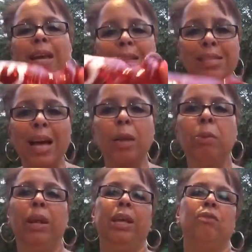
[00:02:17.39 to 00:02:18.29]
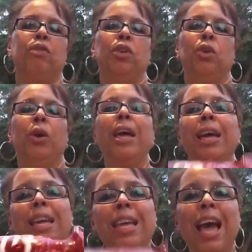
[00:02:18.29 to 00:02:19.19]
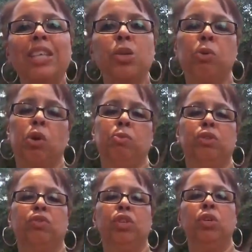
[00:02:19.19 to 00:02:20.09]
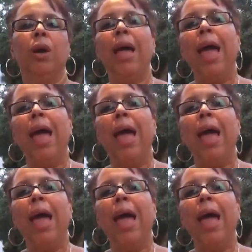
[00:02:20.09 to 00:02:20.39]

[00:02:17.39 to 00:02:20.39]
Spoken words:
He's got a plan for you. He has a purpose for you.